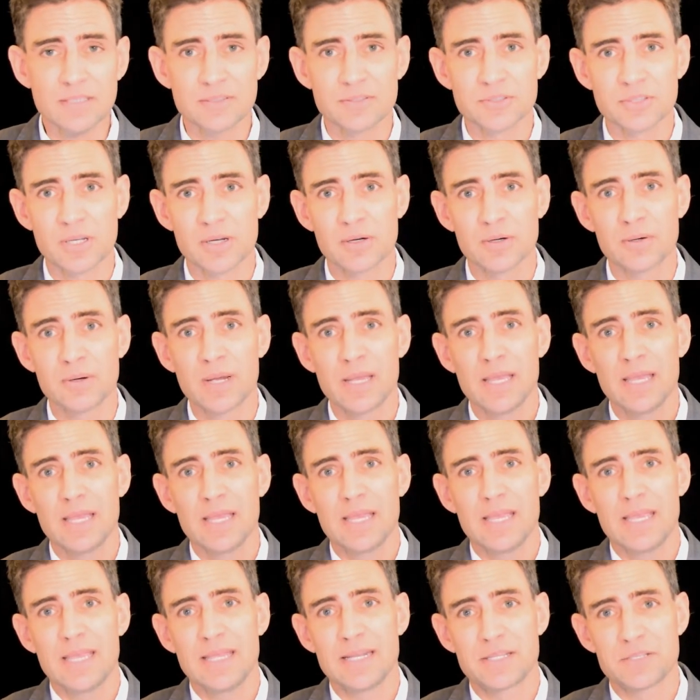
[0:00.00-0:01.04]
So
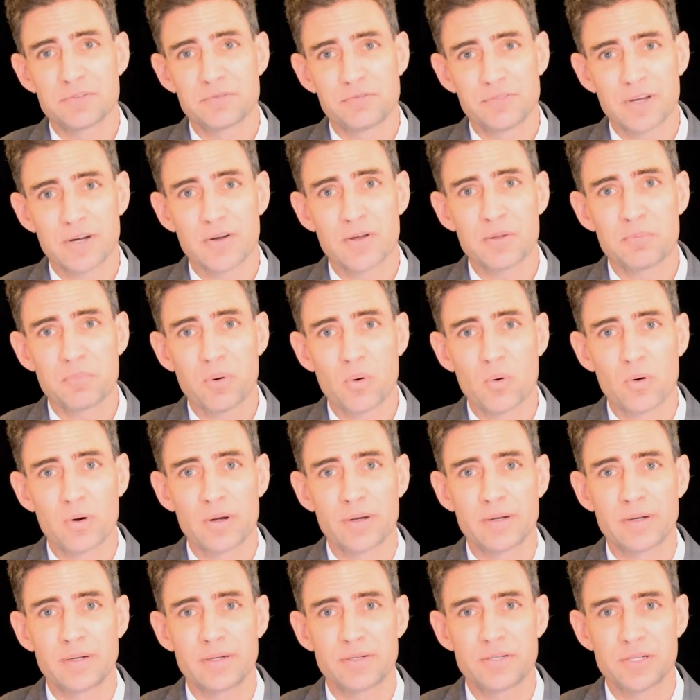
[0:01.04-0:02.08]
it is very
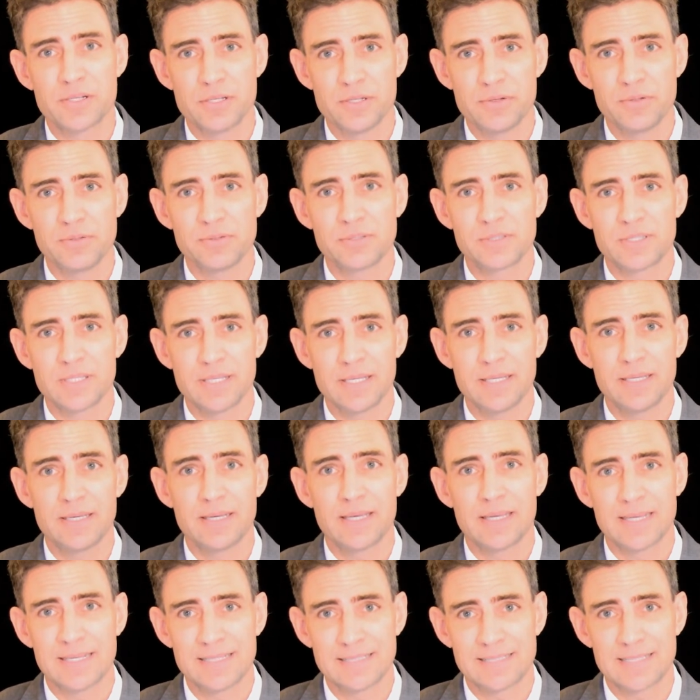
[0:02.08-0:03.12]
important to use the
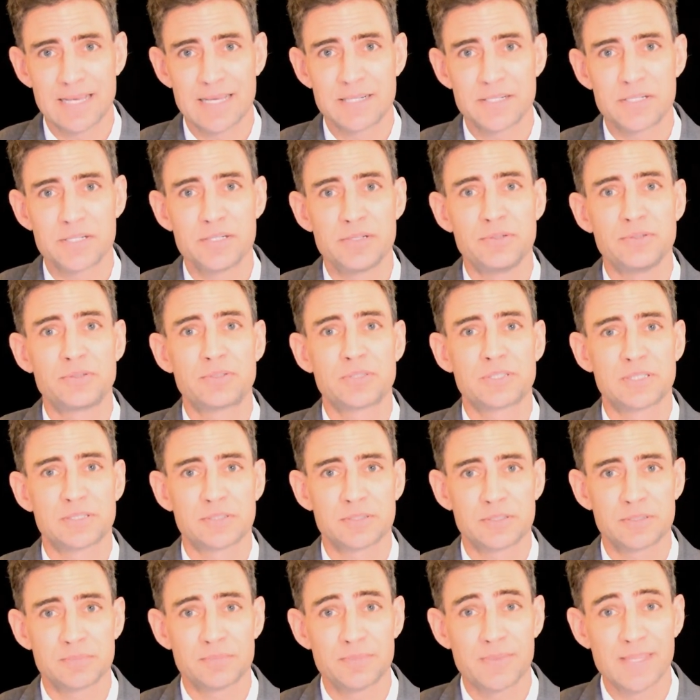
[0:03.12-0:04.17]
intent to use
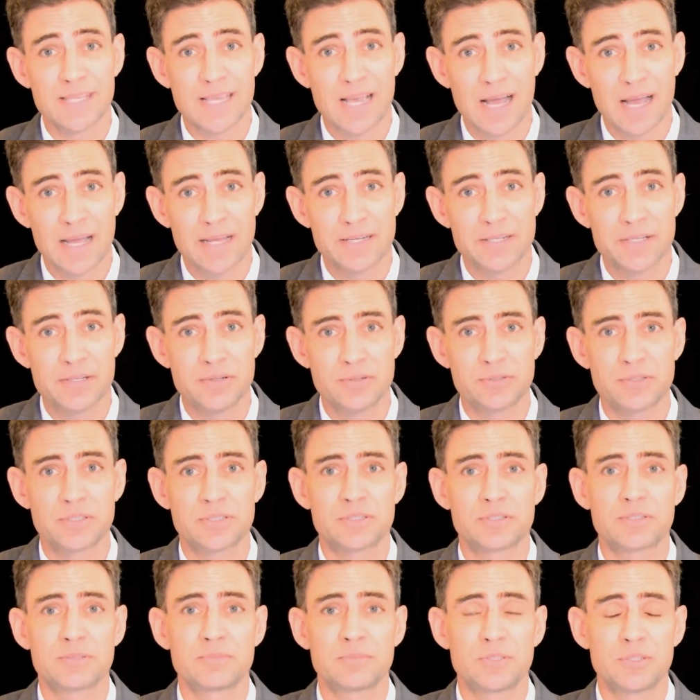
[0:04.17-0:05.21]
system, the ITU
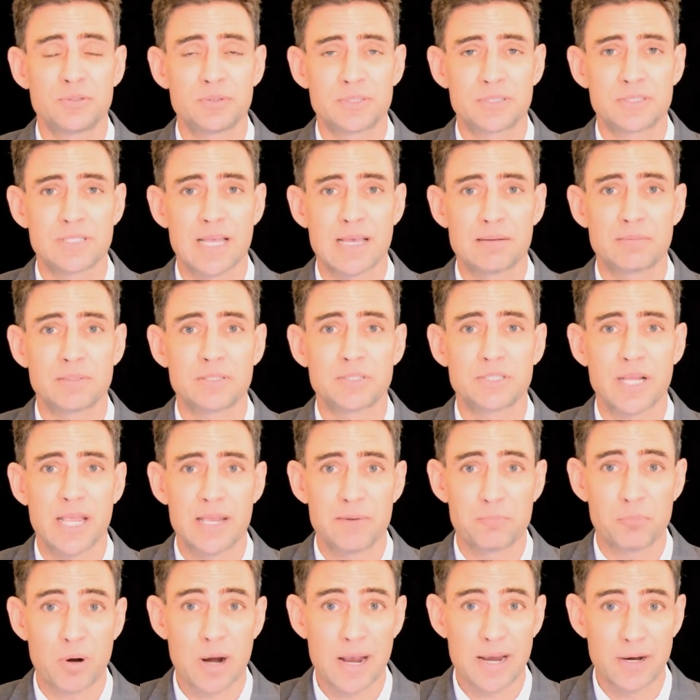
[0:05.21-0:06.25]
system, to establish
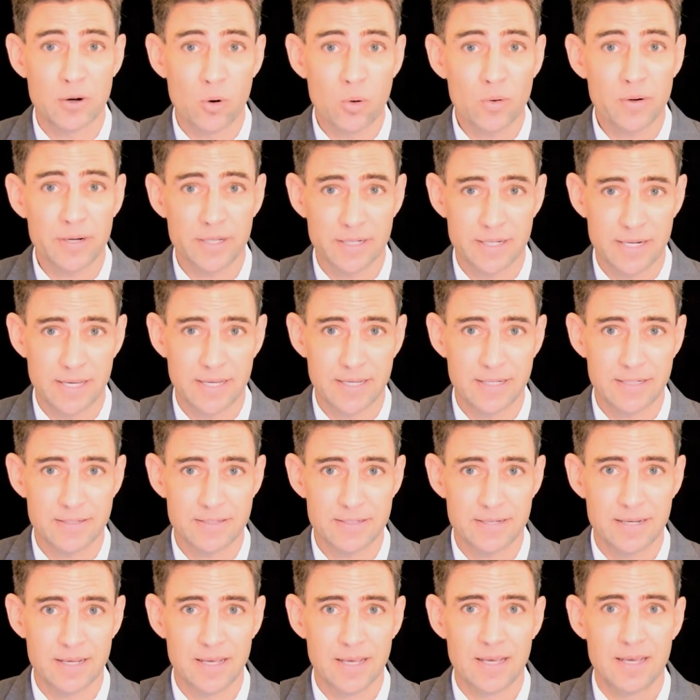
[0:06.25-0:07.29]
a priority
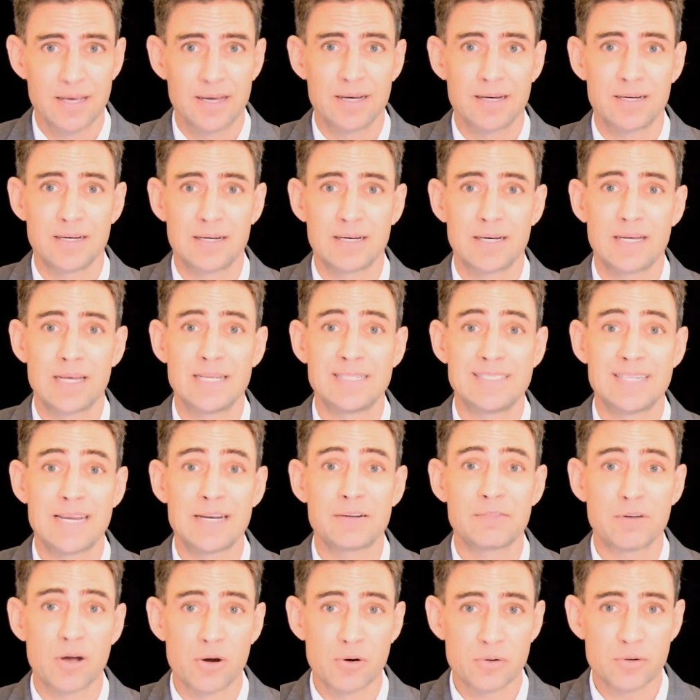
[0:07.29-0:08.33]
date, a
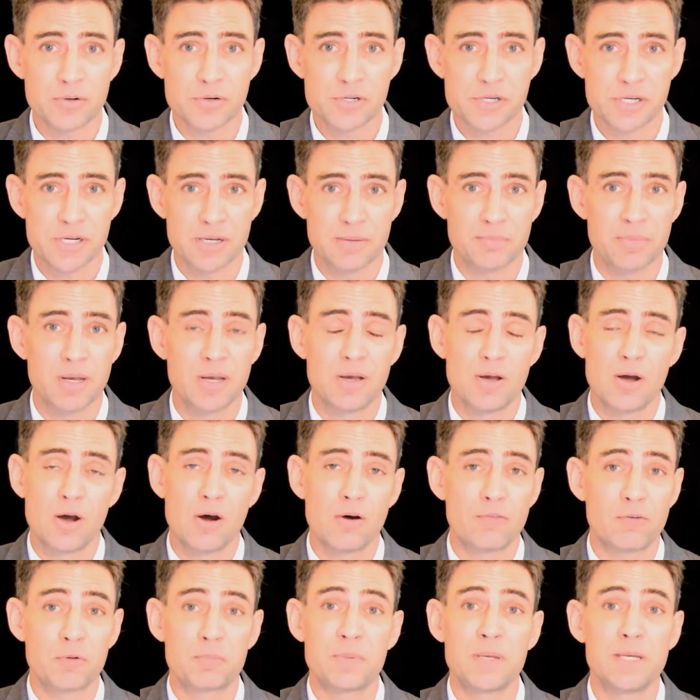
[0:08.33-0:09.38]
date of ownership
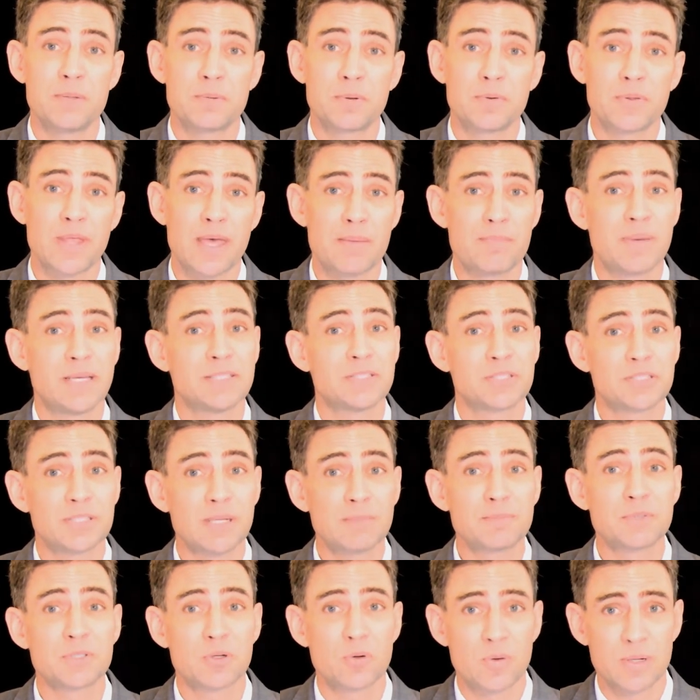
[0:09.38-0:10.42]
over people that may
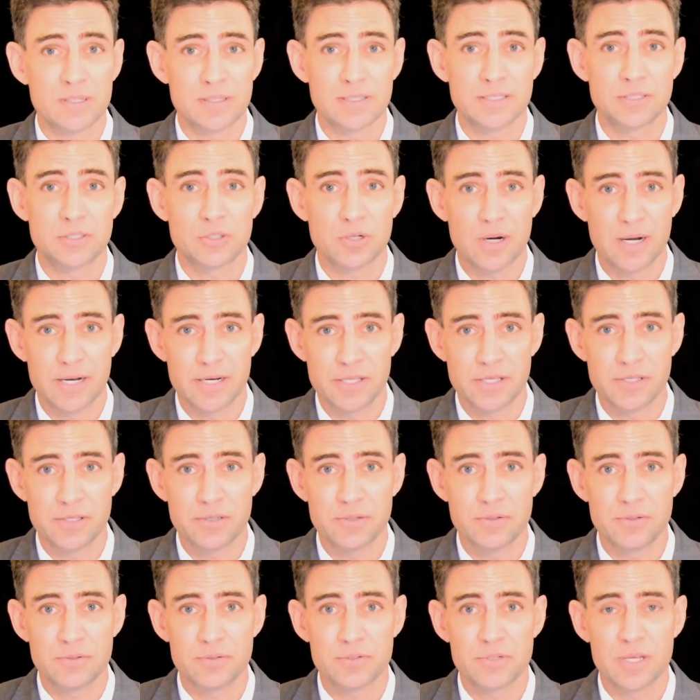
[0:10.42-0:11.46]
subsequently try to
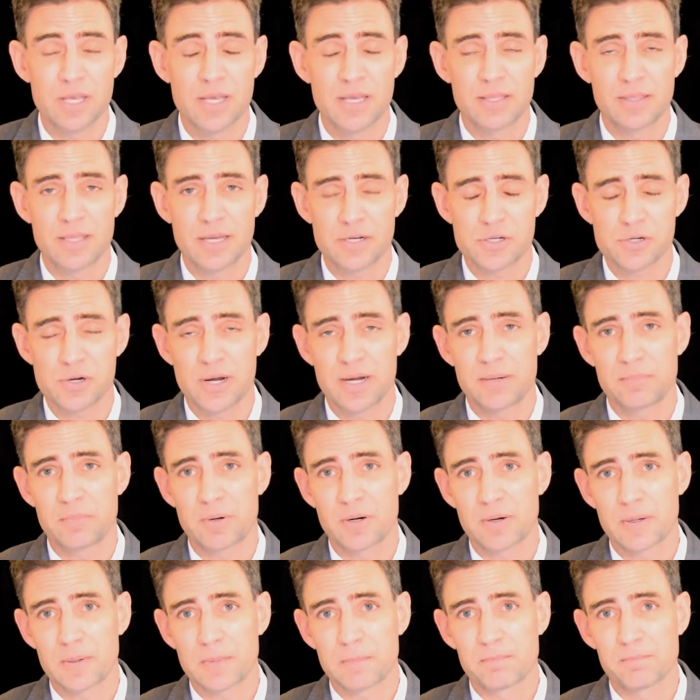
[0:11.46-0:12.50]
use that
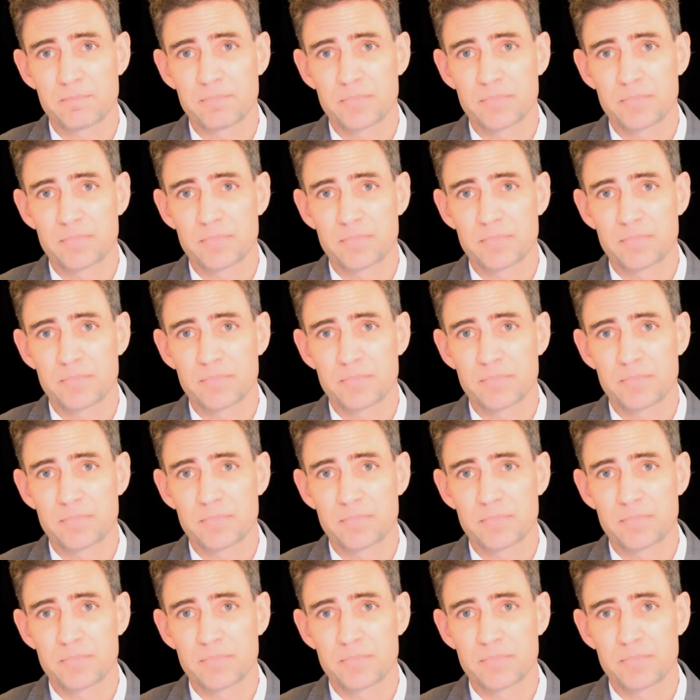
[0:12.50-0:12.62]
trademark.